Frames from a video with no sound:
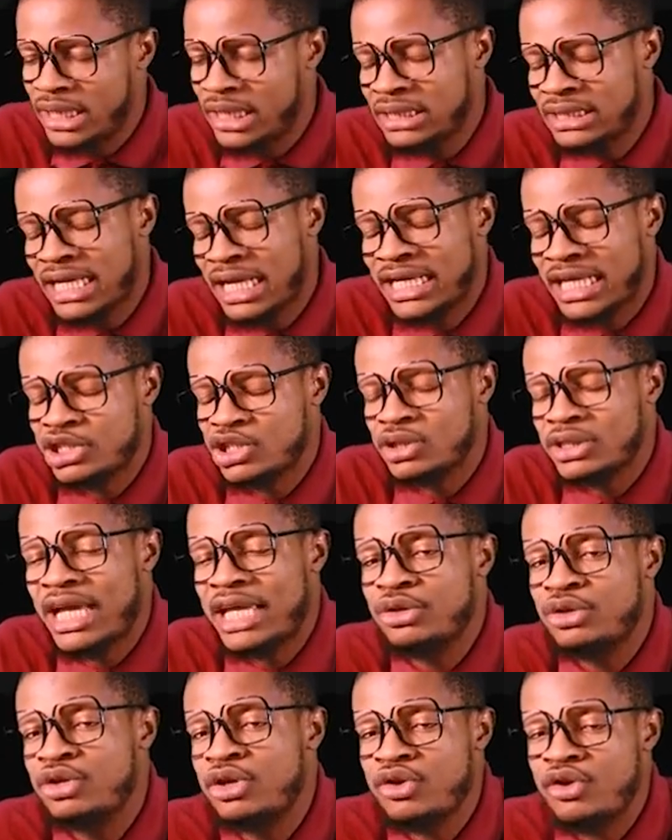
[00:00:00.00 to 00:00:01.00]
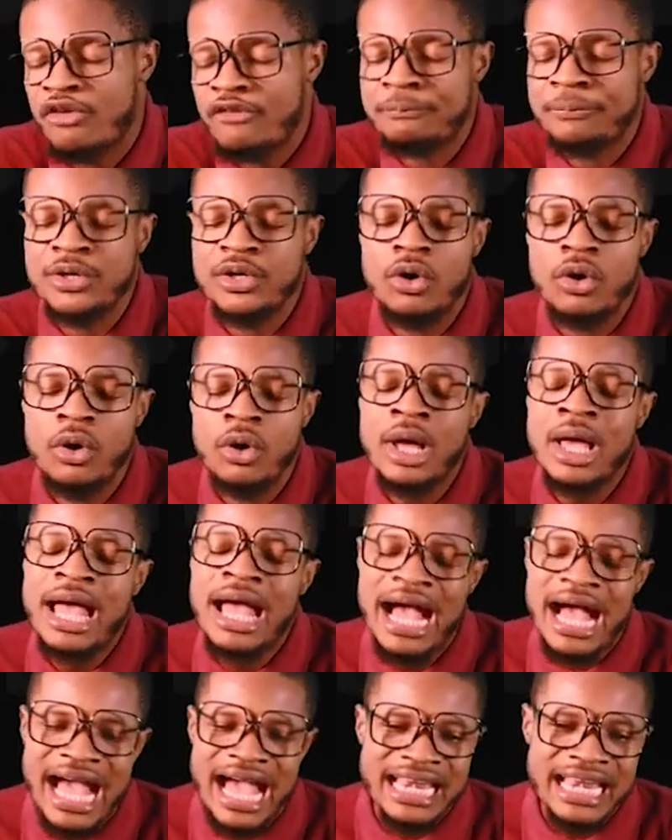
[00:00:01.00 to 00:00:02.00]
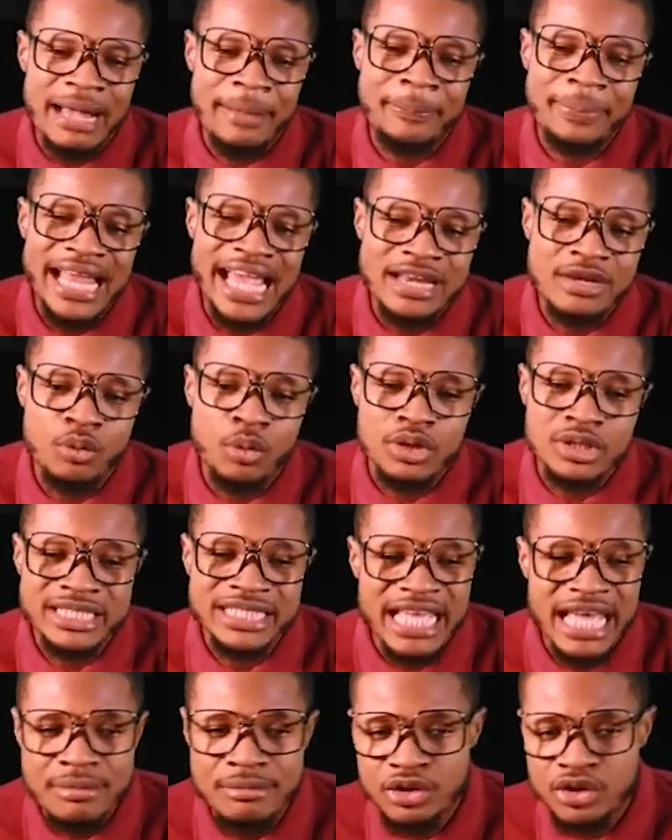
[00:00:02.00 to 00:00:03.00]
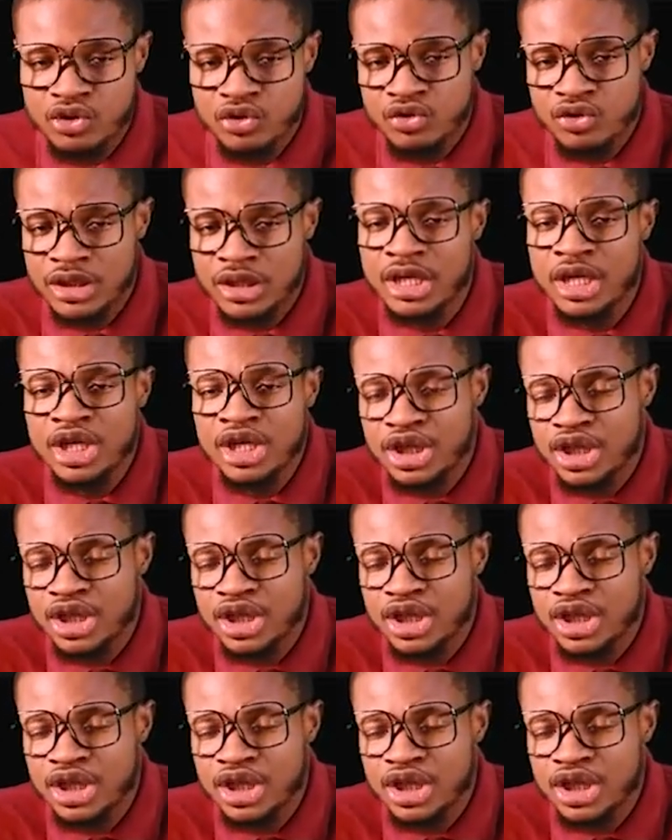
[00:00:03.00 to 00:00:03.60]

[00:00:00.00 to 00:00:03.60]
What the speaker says: International Union of Pure and Applied Chemistry.